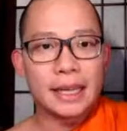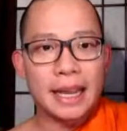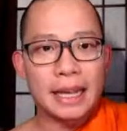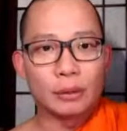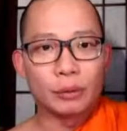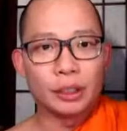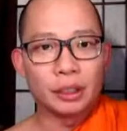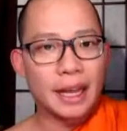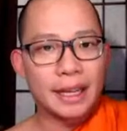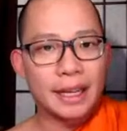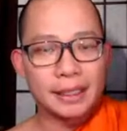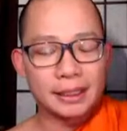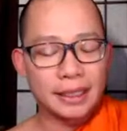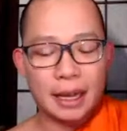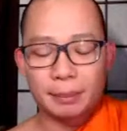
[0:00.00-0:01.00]
and
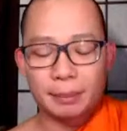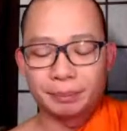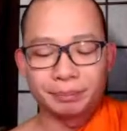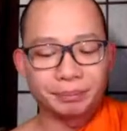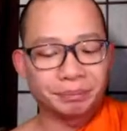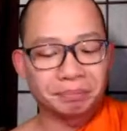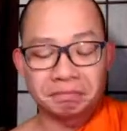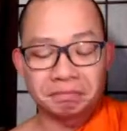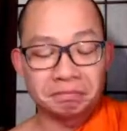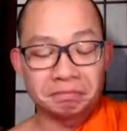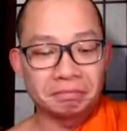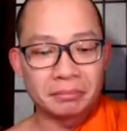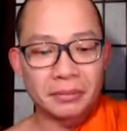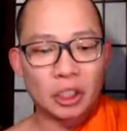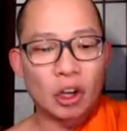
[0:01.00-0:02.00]
realize that
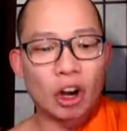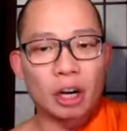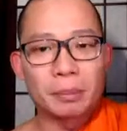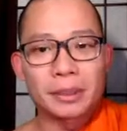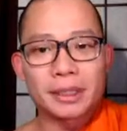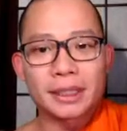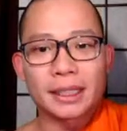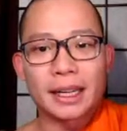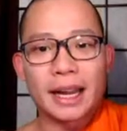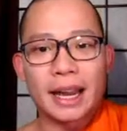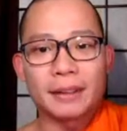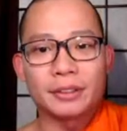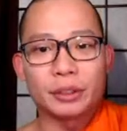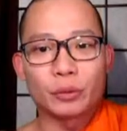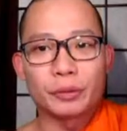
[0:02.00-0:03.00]
karma's going to
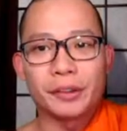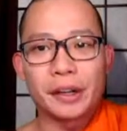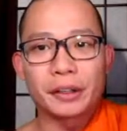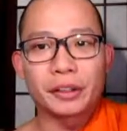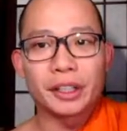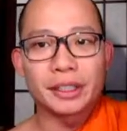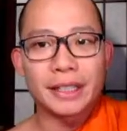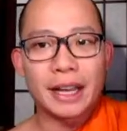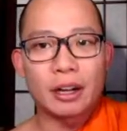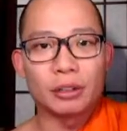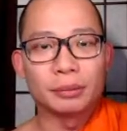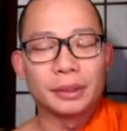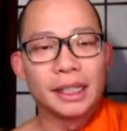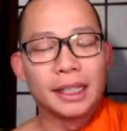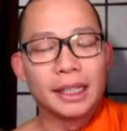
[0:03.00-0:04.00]
have to figure this out,